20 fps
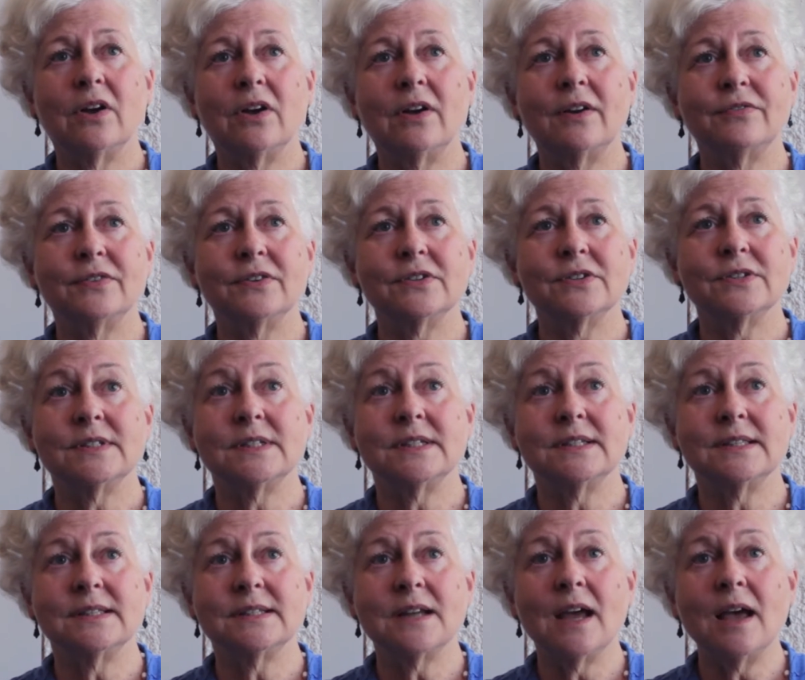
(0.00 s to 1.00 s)
offers to
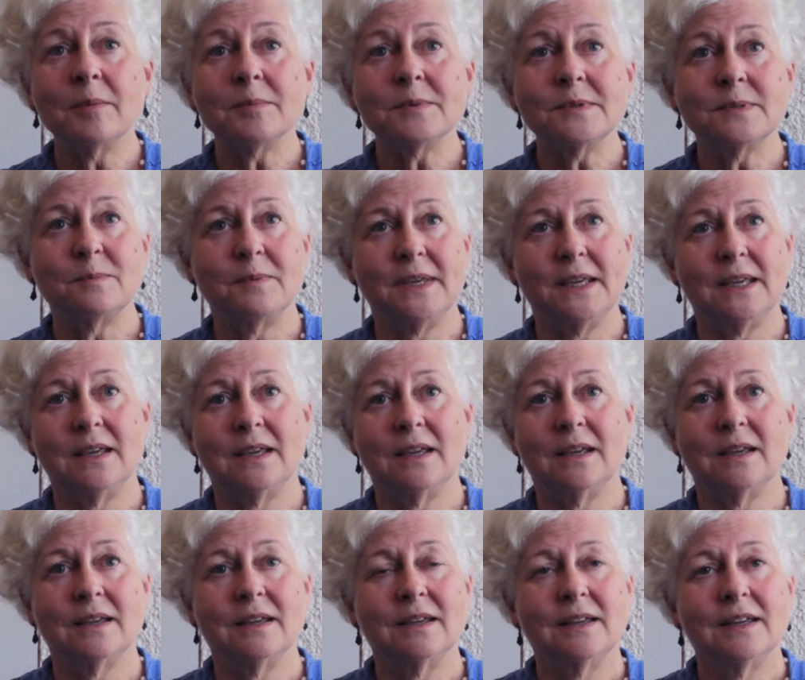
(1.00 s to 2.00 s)
stop
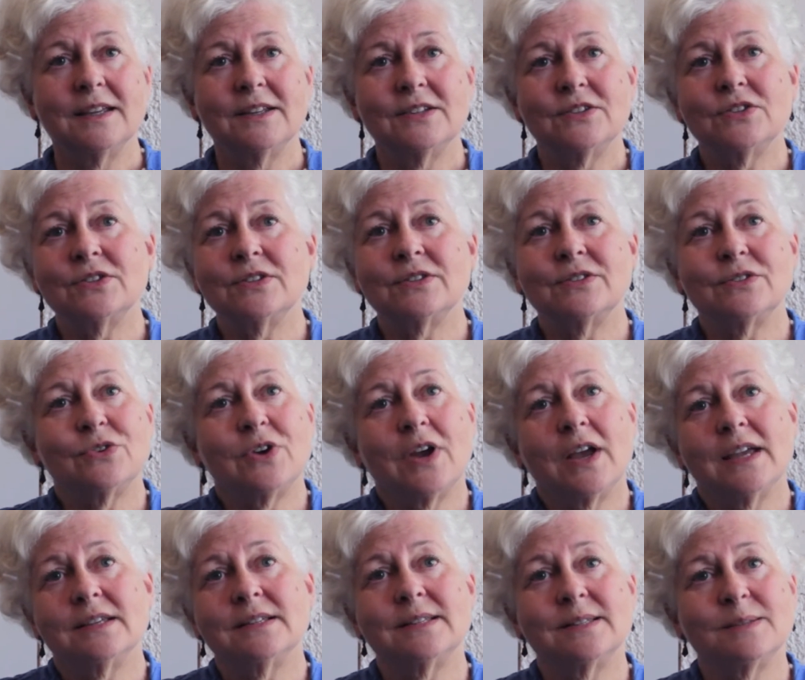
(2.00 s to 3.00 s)
speaking, just
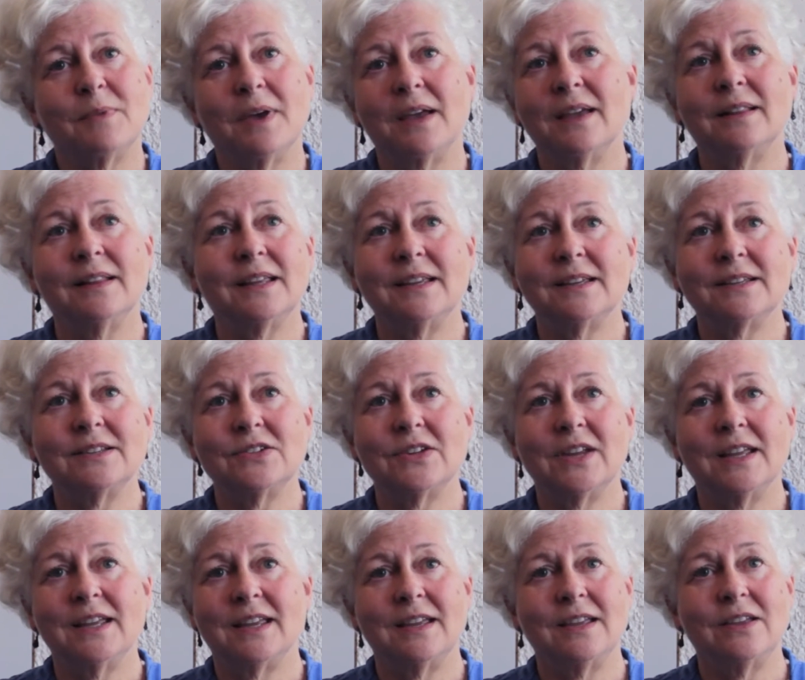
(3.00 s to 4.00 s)
try smiling and
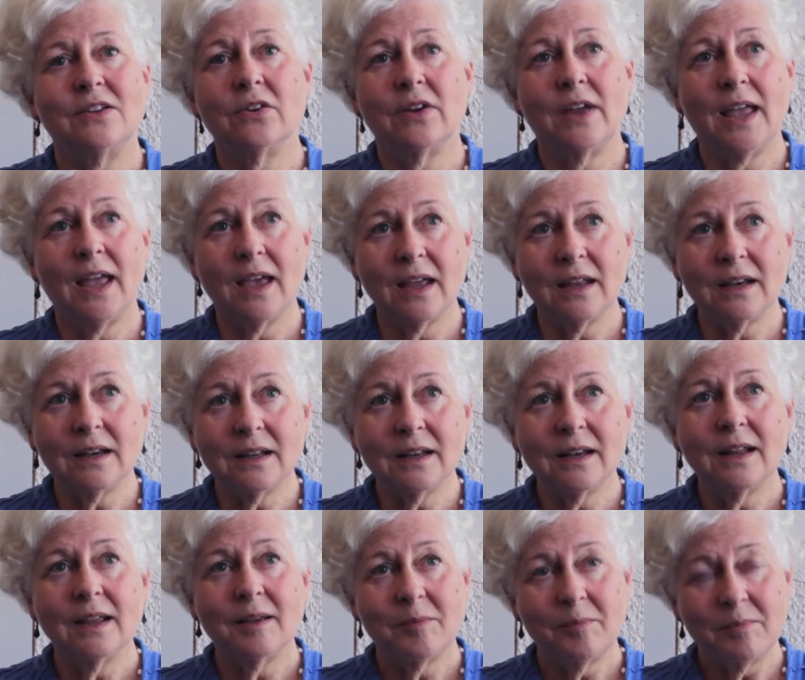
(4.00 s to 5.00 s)
shaking your head,
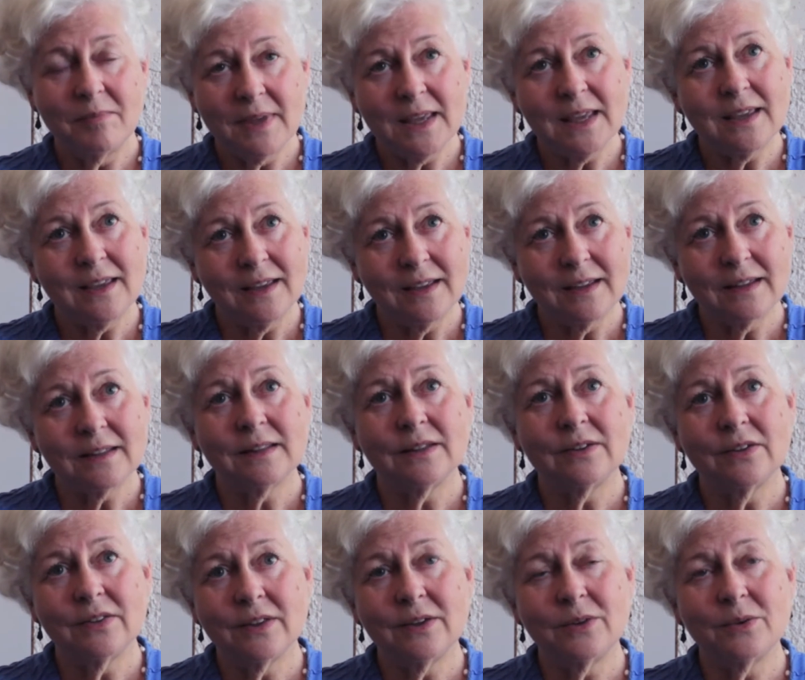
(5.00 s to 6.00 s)
making it
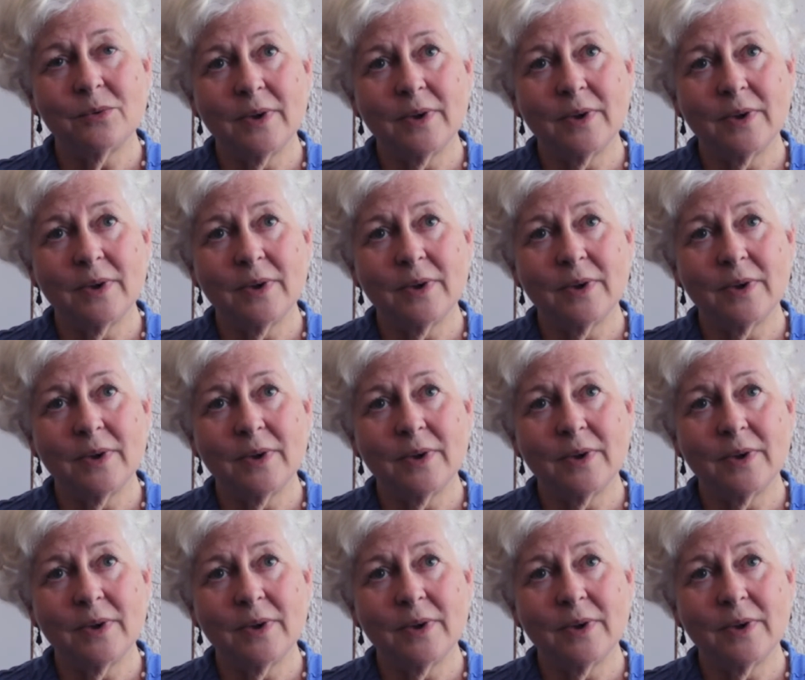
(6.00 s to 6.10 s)
clear that you